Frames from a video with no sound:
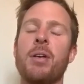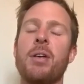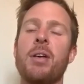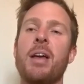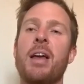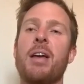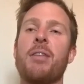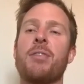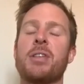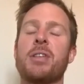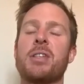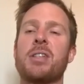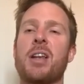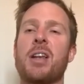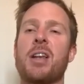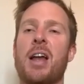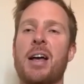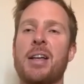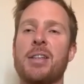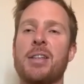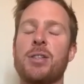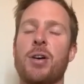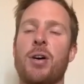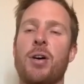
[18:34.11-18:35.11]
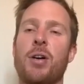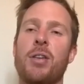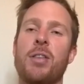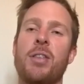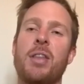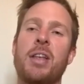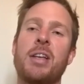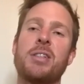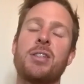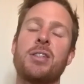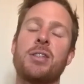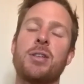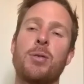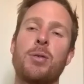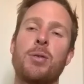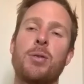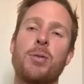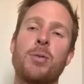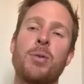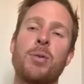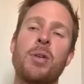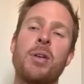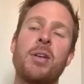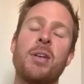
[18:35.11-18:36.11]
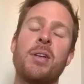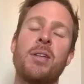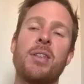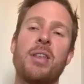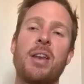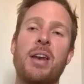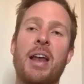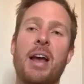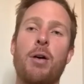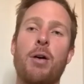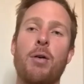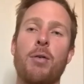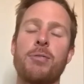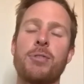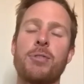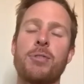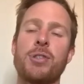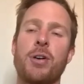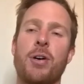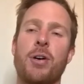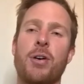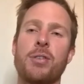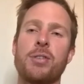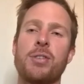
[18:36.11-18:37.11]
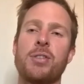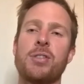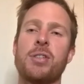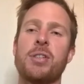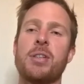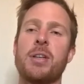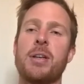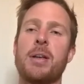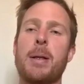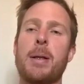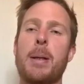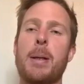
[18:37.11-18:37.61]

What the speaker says: If it slides on, there's still the nick-off chance.